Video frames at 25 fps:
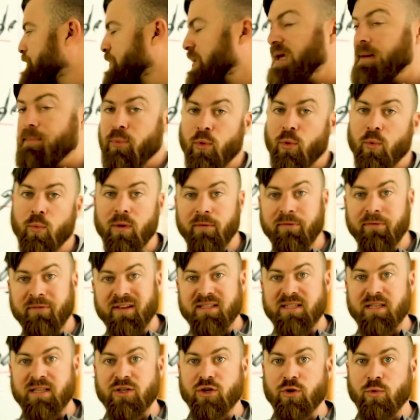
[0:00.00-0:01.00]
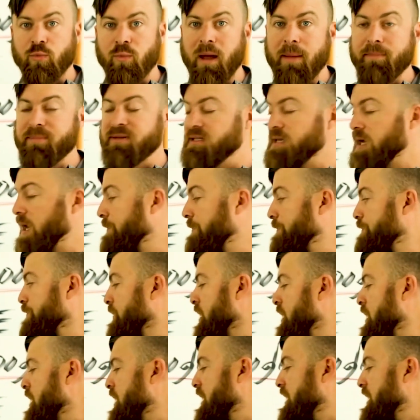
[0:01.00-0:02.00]
people will visit your website.
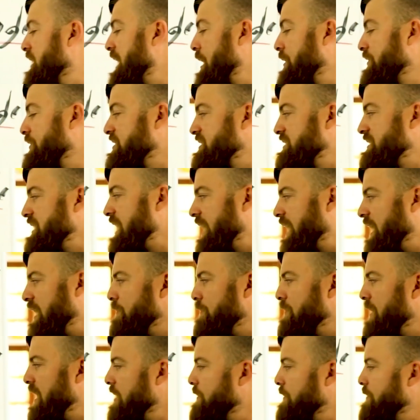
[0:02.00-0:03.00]
Now, the second main